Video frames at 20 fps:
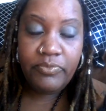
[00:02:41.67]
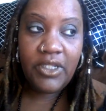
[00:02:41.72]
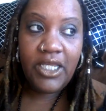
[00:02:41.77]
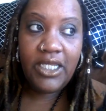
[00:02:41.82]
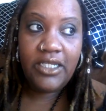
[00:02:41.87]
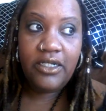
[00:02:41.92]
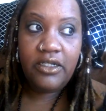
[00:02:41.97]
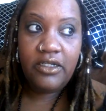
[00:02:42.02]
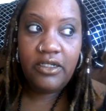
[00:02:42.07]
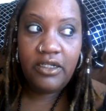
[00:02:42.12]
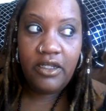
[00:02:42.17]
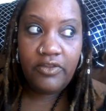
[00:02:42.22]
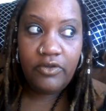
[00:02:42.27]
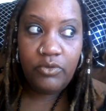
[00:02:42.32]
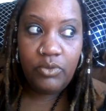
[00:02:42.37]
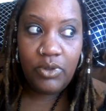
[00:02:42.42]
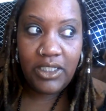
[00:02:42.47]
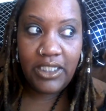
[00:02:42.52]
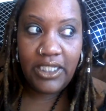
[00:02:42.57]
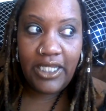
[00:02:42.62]
and another
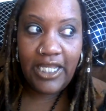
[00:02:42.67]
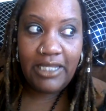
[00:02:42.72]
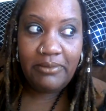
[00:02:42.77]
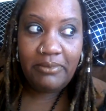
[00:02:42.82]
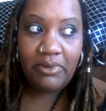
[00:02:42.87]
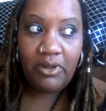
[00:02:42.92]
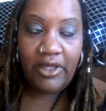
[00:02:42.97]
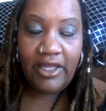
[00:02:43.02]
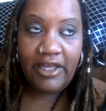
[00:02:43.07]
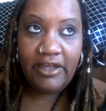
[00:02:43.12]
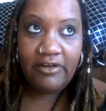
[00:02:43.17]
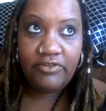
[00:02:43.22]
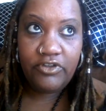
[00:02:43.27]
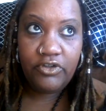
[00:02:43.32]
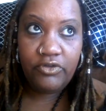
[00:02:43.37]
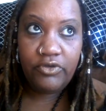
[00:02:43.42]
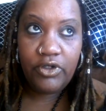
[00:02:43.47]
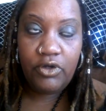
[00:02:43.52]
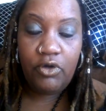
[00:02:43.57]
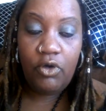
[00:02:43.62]
one came out
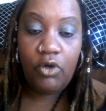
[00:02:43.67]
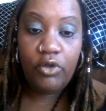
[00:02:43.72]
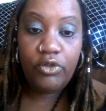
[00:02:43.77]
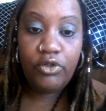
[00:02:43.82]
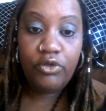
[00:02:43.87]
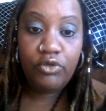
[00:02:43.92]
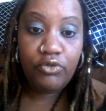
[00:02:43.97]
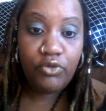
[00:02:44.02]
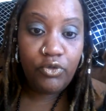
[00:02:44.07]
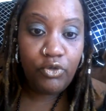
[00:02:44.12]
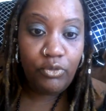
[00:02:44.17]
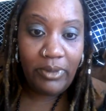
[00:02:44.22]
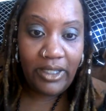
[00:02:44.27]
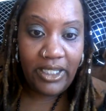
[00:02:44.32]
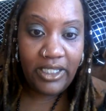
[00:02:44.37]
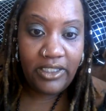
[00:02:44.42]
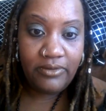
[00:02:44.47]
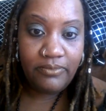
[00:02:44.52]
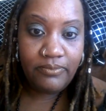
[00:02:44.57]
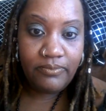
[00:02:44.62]
after it called the
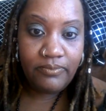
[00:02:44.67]
roommate